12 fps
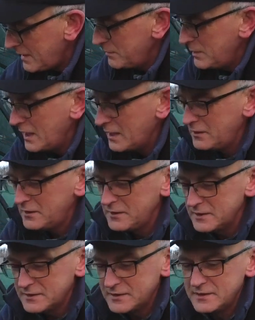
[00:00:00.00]
But yeah, look at
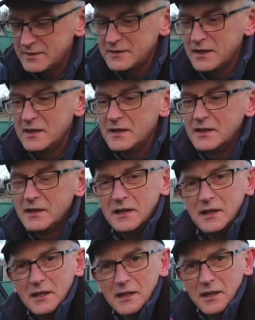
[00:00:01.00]
this. This is a
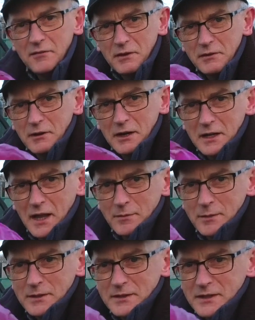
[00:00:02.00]
lovely red cabbage.